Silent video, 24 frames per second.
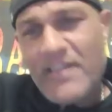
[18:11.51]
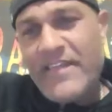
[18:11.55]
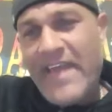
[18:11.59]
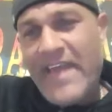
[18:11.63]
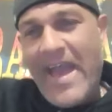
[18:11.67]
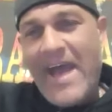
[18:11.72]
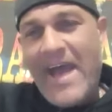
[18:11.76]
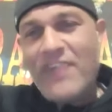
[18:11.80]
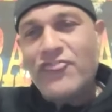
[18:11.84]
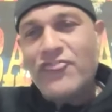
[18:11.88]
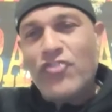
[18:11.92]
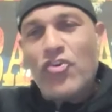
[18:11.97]
the
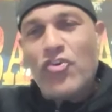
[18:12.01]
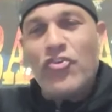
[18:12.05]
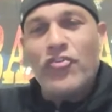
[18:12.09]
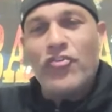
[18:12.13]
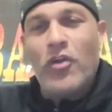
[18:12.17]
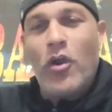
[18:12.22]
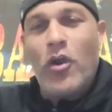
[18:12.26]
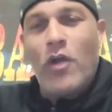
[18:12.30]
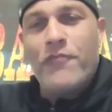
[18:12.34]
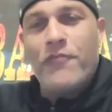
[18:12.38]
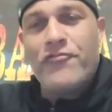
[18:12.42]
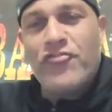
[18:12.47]
Astros are,
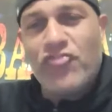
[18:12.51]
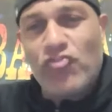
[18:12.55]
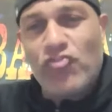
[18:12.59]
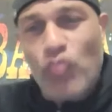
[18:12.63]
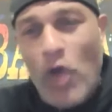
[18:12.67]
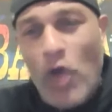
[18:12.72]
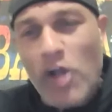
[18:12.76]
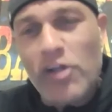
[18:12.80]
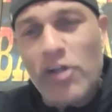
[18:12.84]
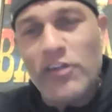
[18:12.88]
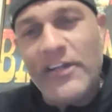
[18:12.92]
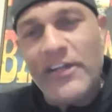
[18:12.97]
are
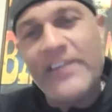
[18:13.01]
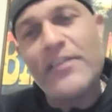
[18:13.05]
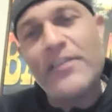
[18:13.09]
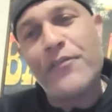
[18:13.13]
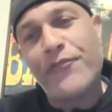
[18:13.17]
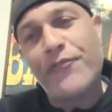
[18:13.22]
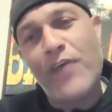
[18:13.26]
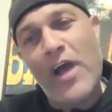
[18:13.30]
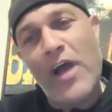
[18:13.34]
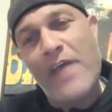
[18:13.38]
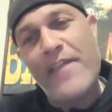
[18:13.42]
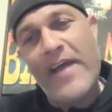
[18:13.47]
struggling to
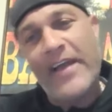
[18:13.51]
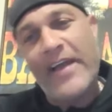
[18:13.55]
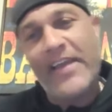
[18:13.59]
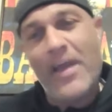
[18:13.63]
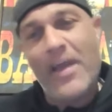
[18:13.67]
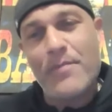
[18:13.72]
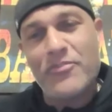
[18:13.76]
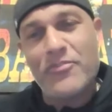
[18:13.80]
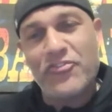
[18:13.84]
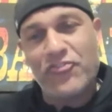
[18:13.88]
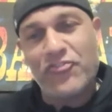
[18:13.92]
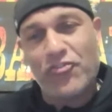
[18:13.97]
find that
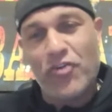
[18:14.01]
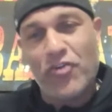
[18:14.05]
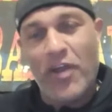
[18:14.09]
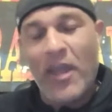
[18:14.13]
chemistry.